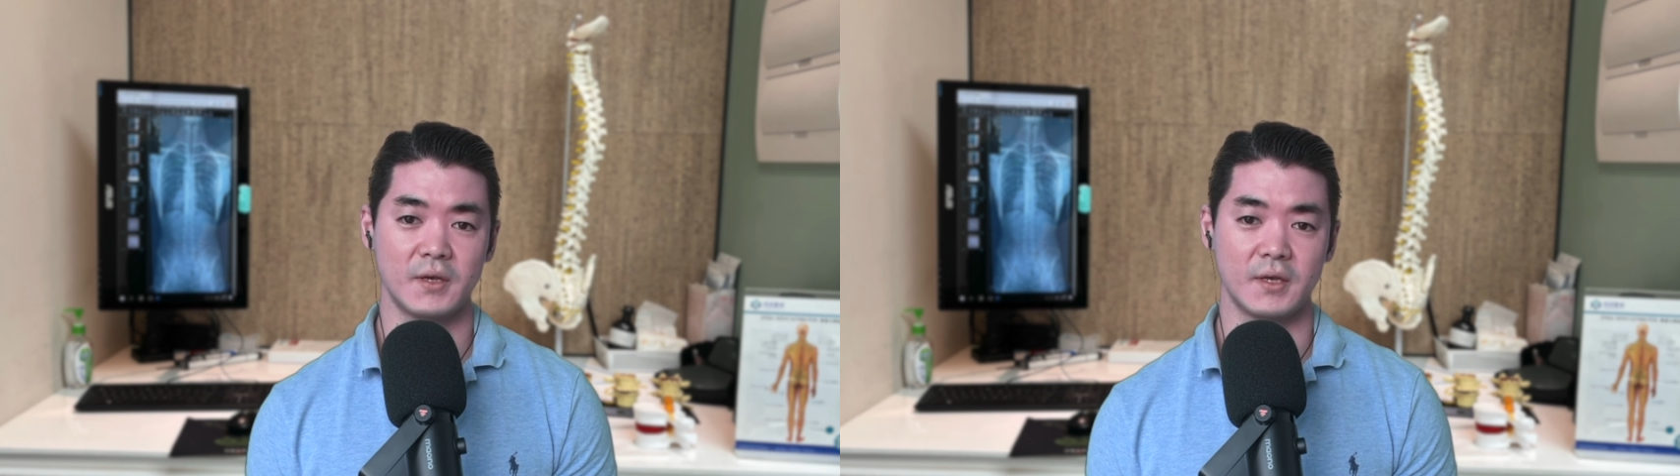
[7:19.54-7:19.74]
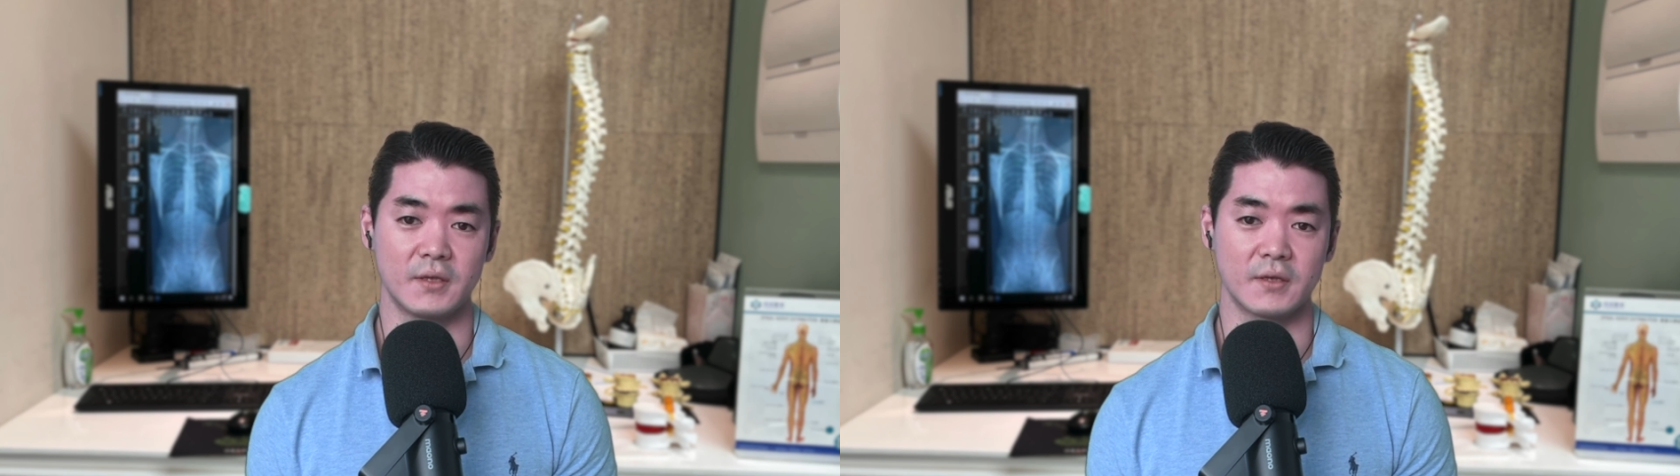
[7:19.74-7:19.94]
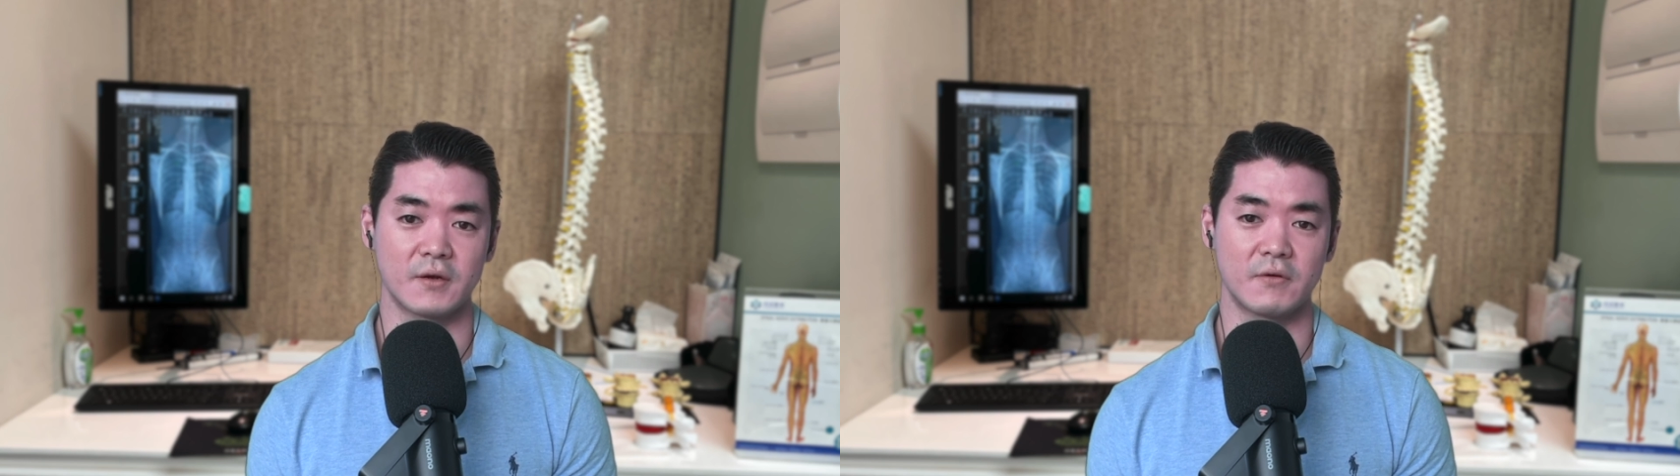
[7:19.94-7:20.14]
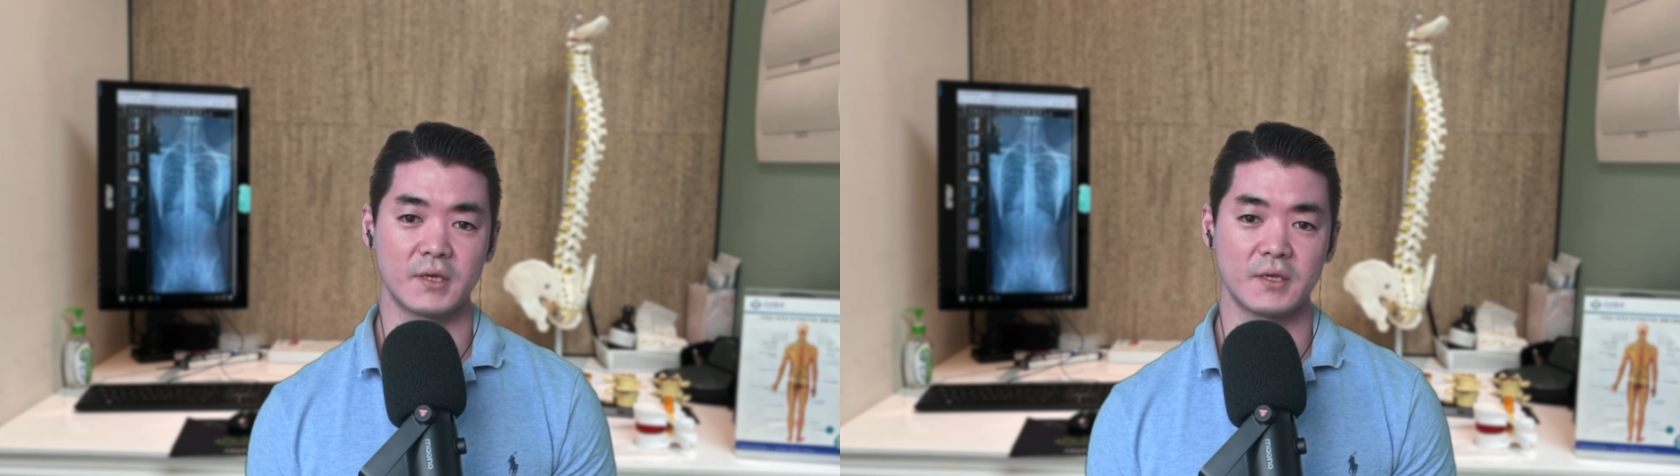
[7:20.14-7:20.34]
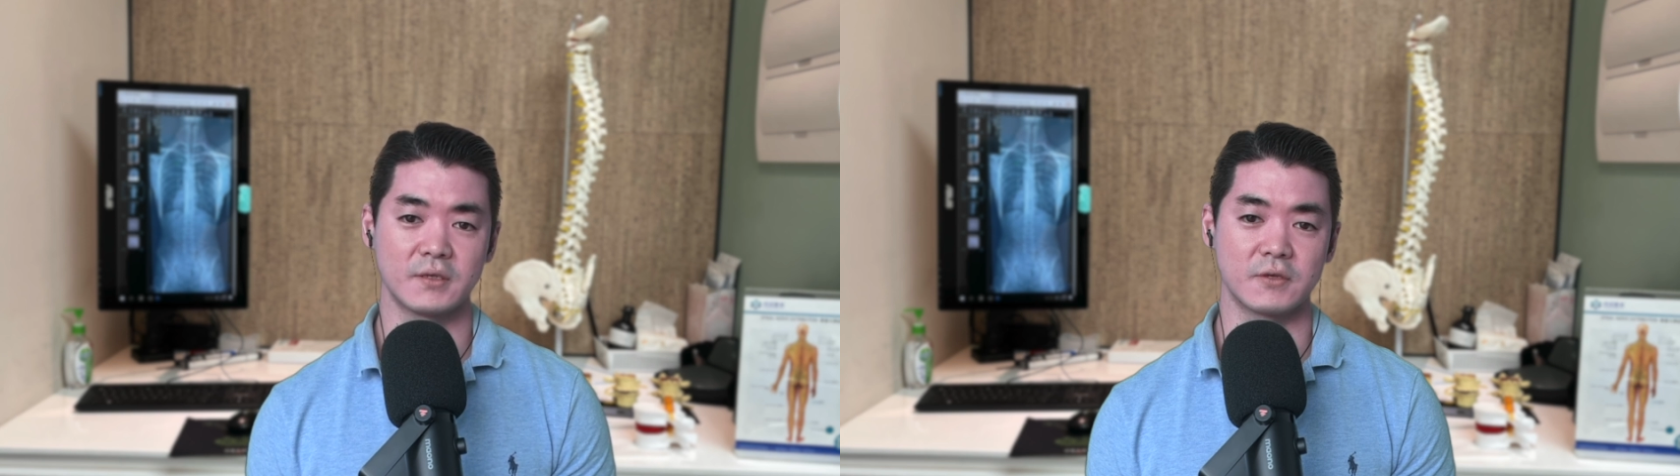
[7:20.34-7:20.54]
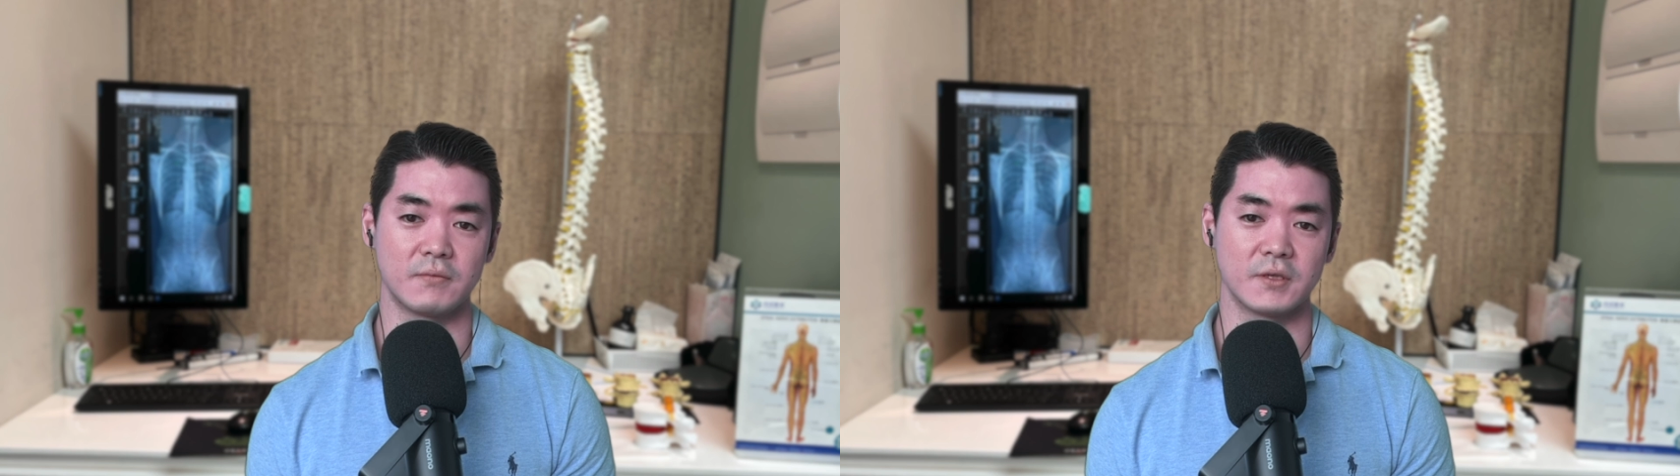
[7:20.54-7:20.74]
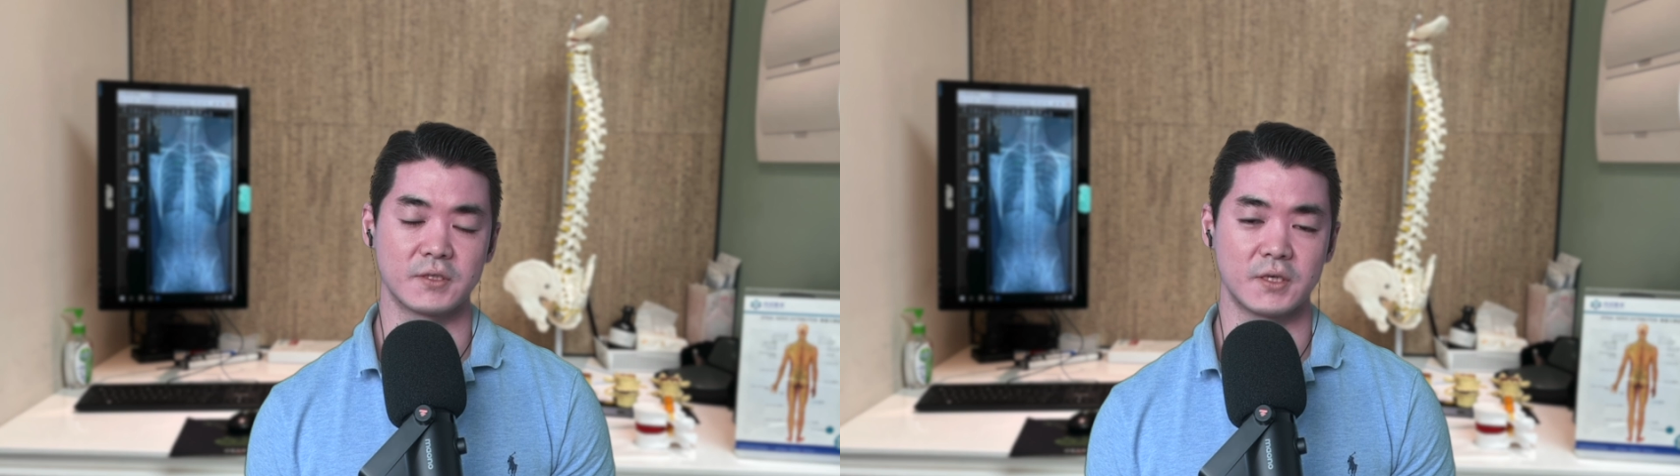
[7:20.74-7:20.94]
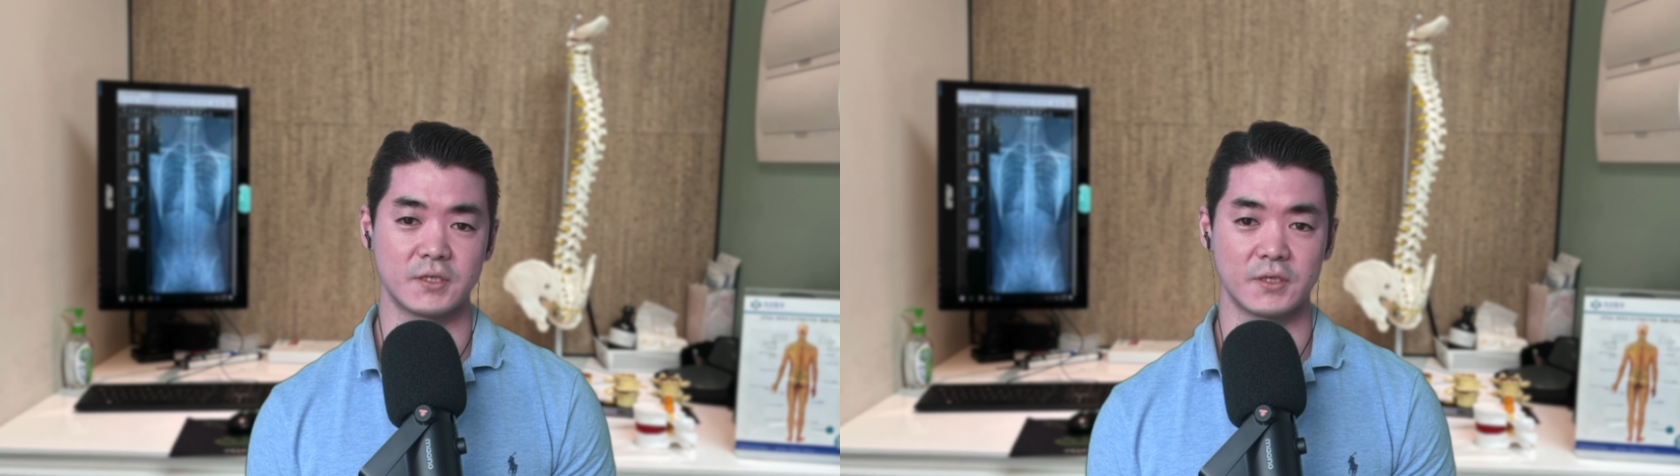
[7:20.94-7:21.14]
and correcting
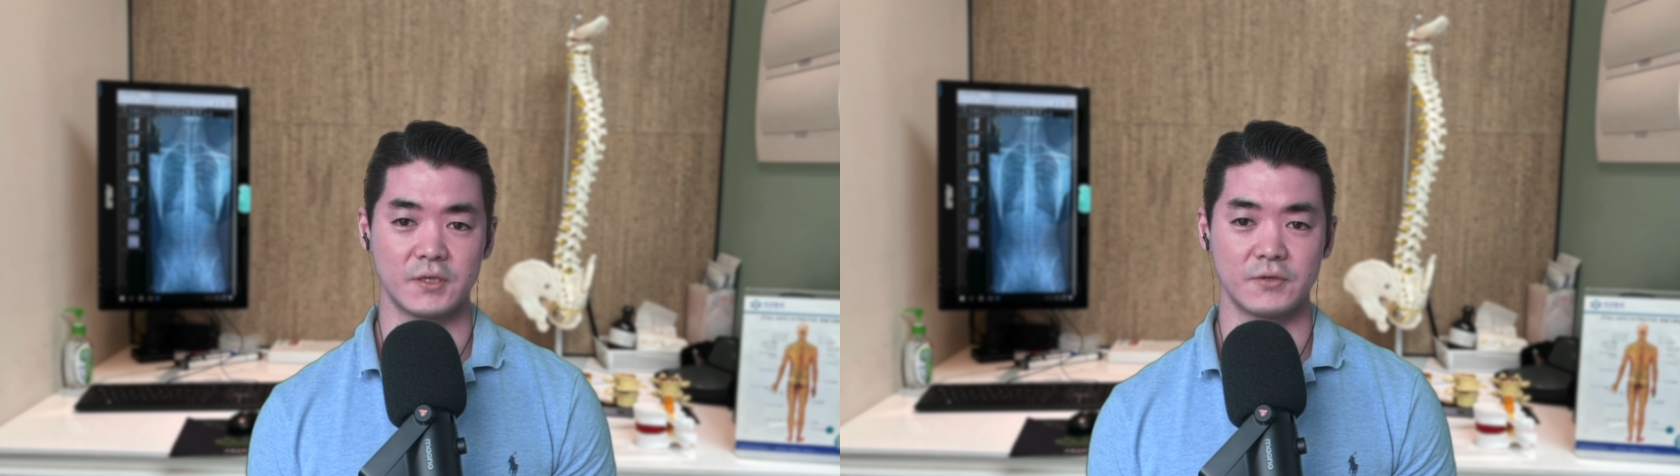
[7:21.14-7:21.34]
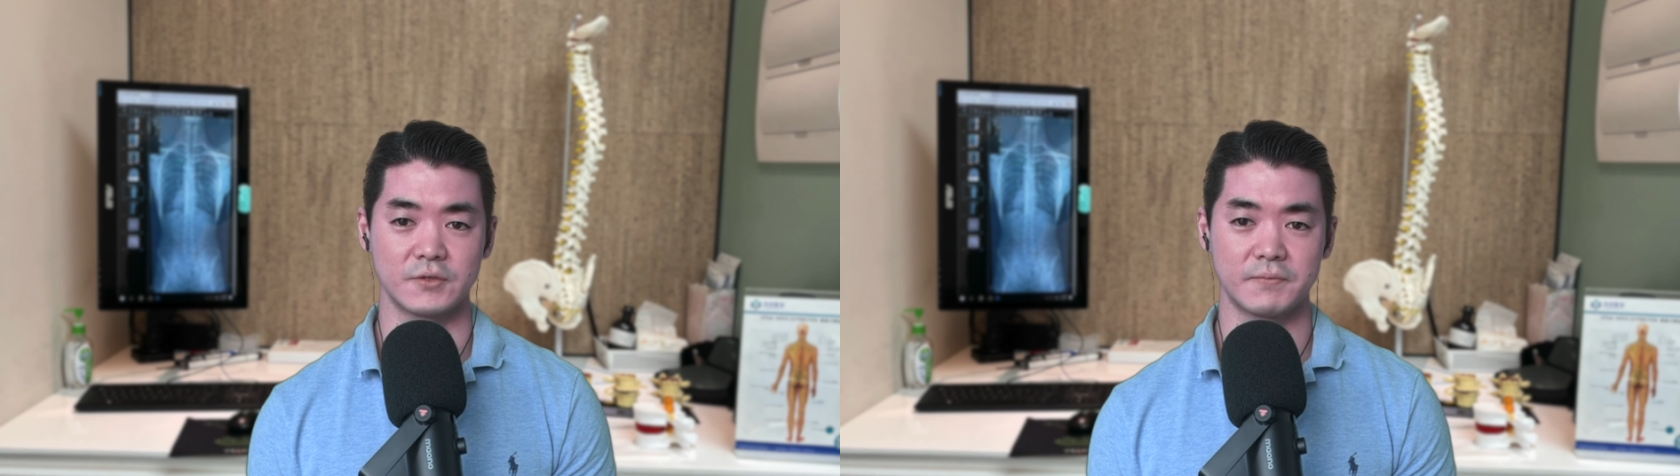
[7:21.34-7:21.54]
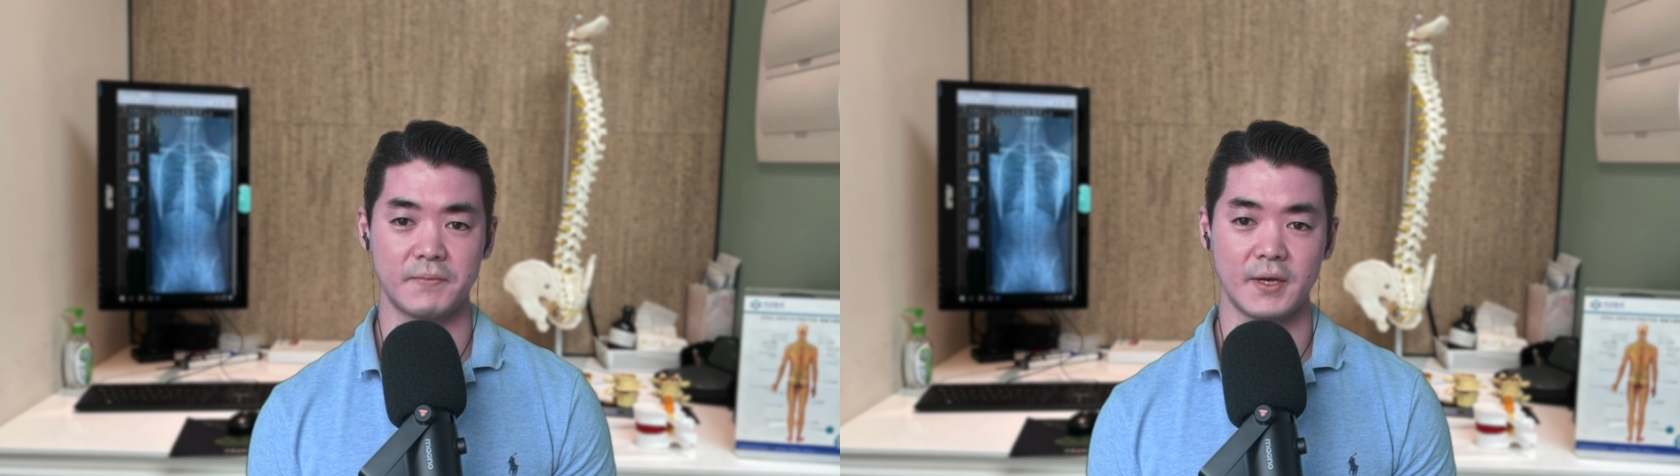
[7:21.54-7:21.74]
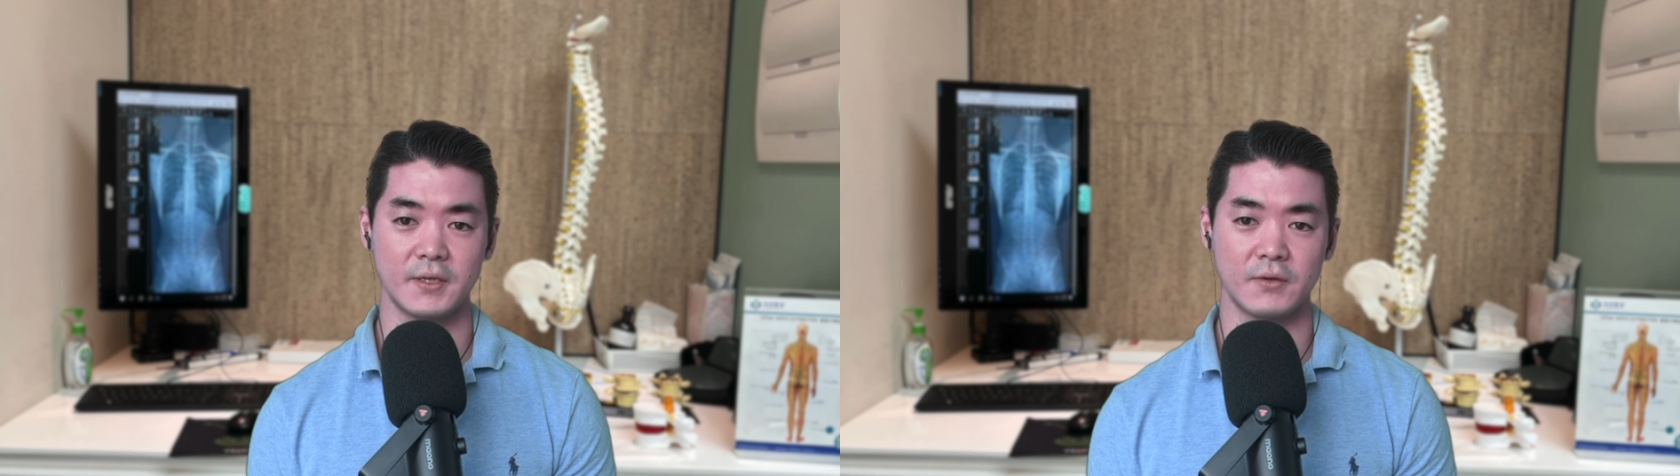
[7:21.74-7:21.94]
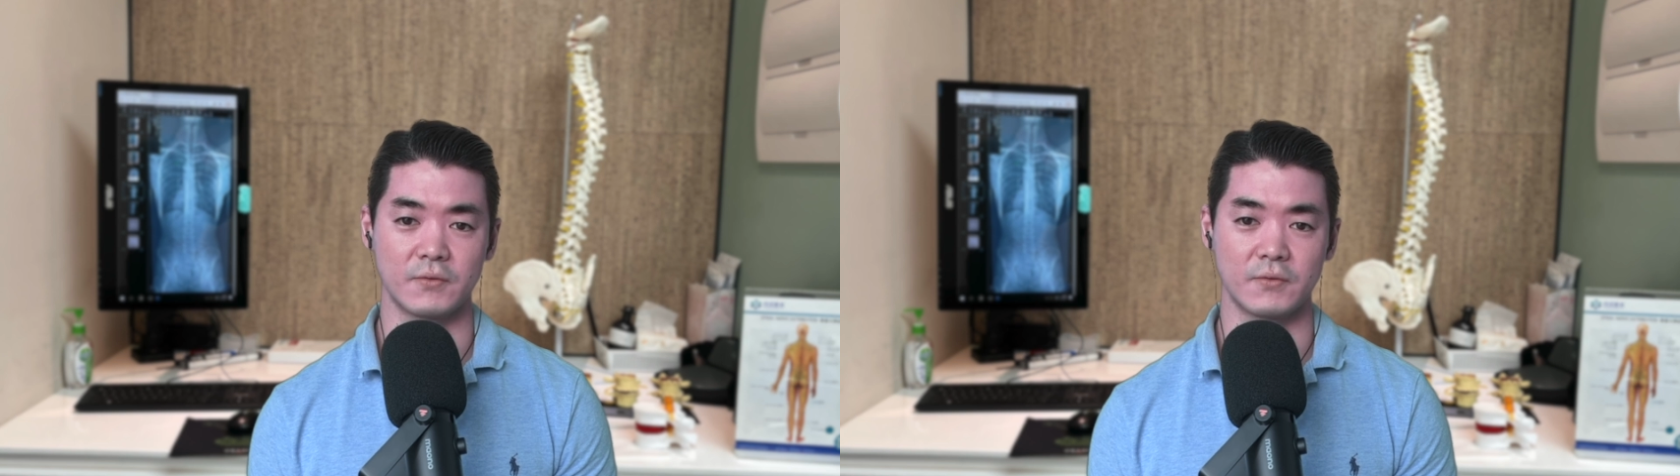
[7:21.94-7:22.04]
subluxation in your spine